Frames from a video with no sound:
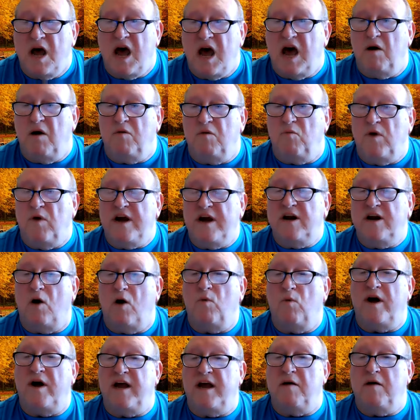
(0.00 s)
and we don't
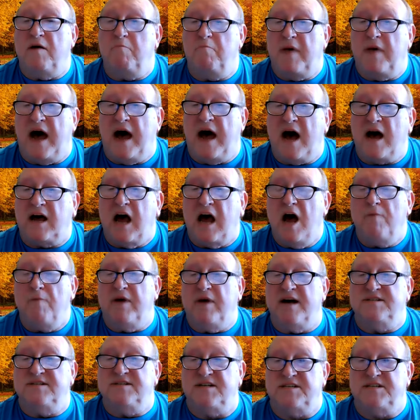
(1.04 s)
want him back
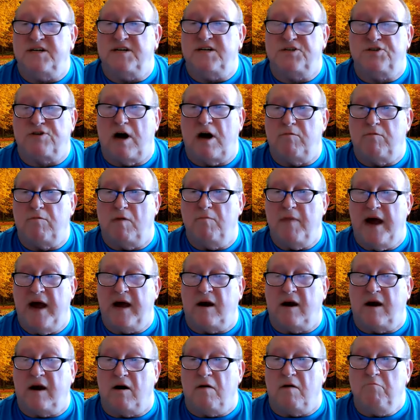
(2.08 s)
because he's a
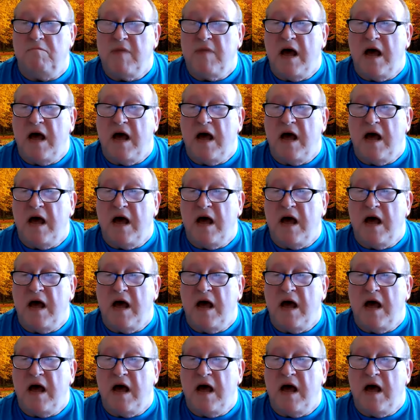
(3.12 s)
troublemaker.